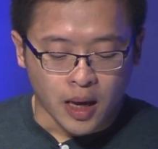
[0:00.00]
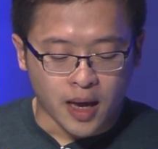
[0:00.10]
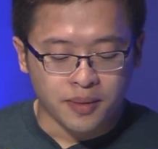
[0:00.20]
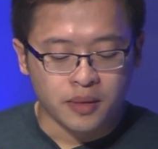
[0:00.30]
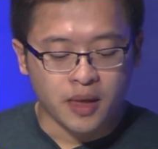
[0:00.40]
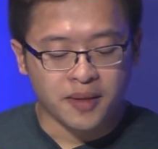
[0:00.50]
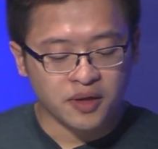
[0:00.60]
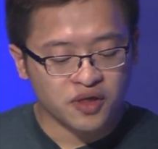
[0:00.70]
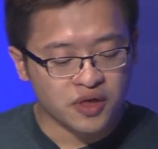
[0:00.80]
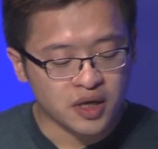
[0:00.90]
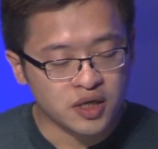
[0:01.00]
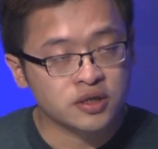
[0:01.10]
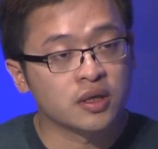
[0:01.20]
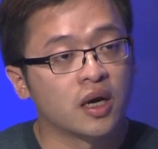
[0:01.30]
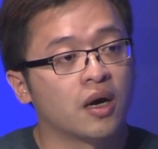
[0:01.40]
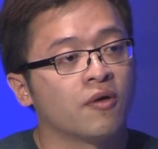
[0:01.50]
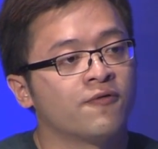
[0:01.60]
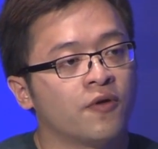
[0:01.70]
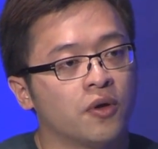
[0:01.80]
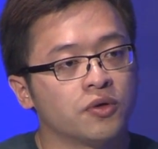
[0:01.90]
And another thing is
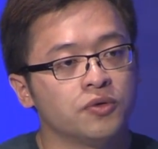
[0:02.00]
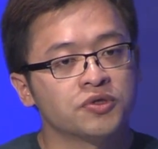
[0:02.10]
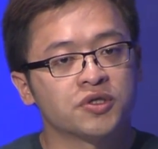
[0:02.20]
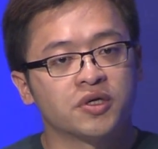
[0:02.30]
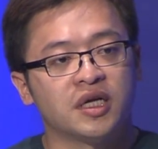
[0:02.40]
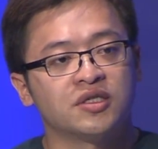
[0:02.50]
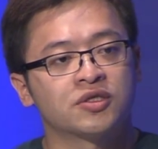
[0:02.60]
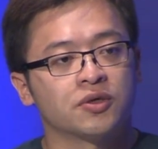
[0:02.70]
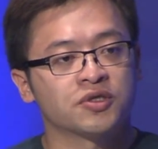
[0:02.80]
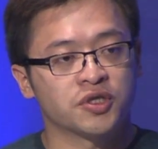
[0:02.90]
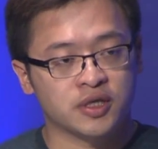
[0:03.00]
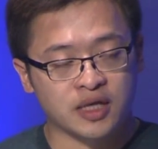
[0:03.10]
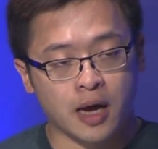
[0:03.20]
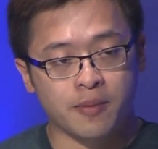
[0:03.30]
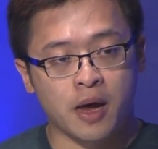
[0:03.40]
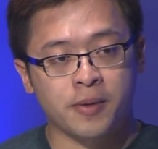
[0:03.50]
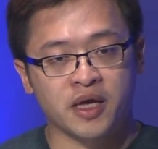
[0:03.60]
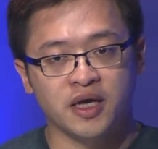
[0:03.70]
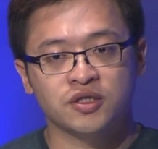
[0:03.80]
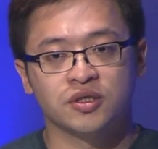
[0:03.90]
for user install certain type of
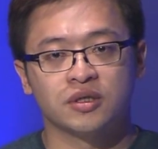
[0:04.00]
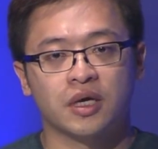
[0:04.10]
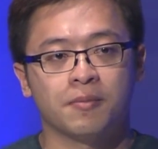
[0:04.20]
application,